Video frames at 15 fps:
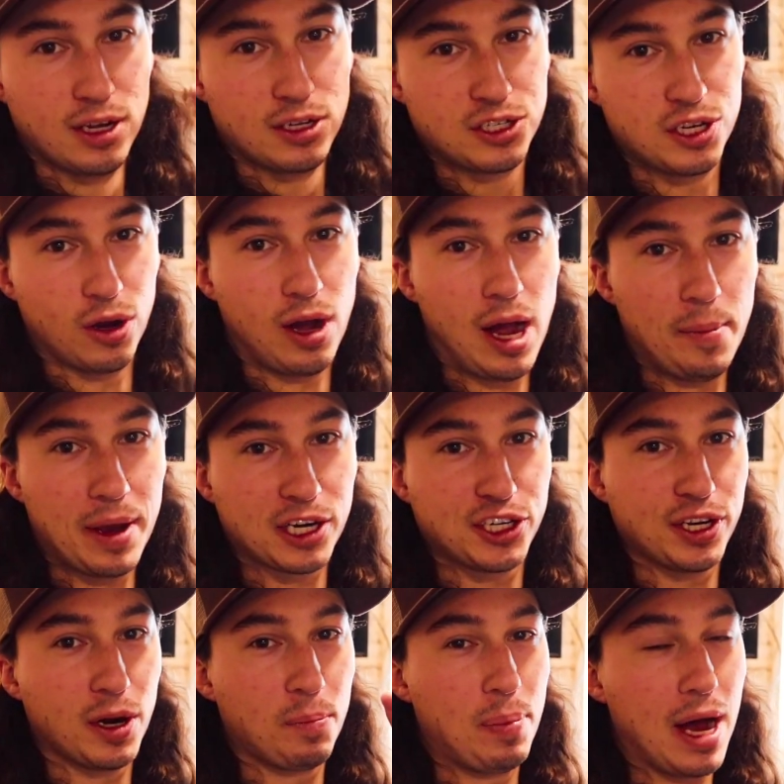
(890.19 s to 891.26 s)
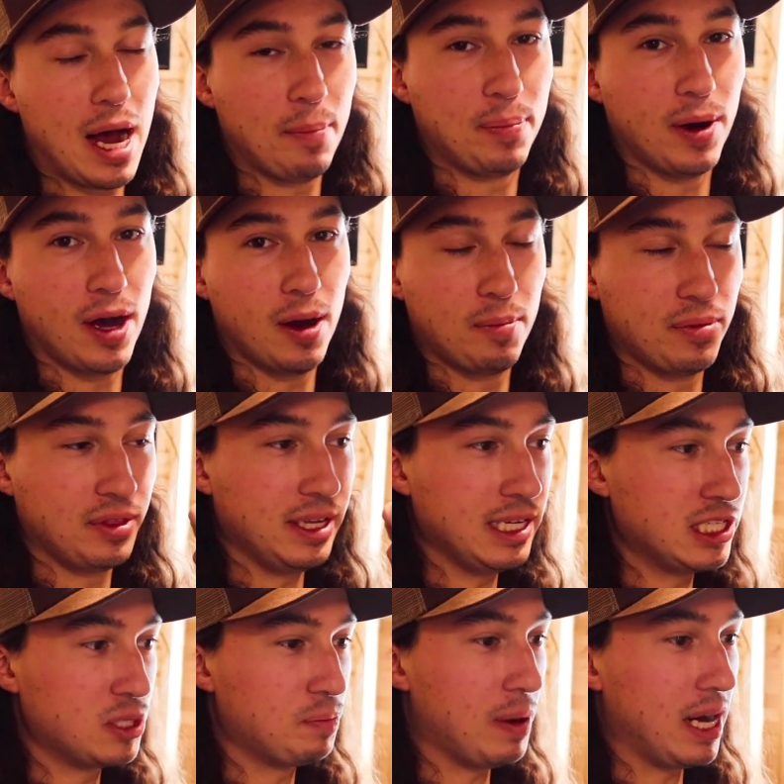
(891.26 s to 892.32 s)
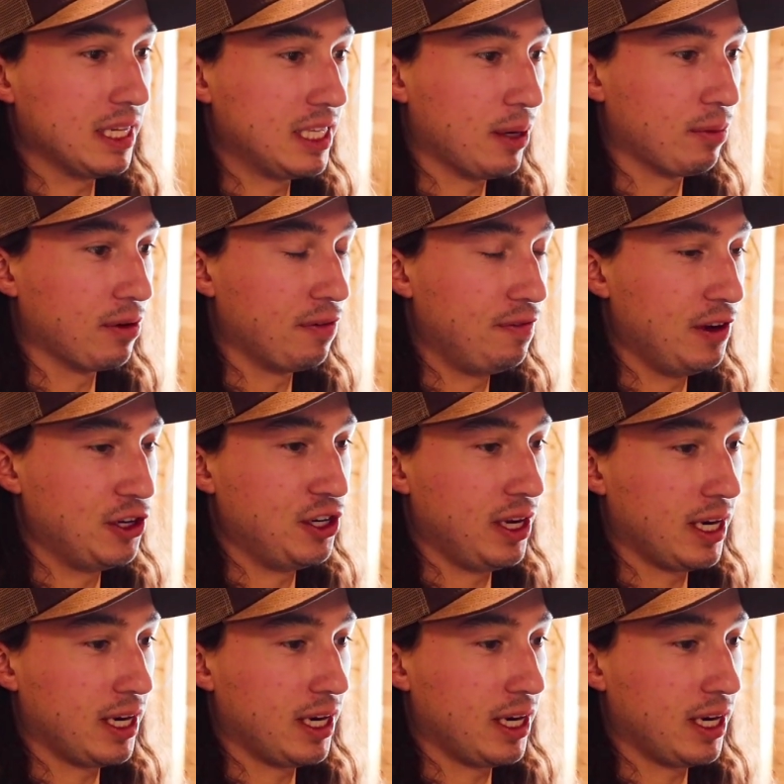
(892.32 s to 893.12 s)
So I'm actually going to pop up the spot that we're fishing.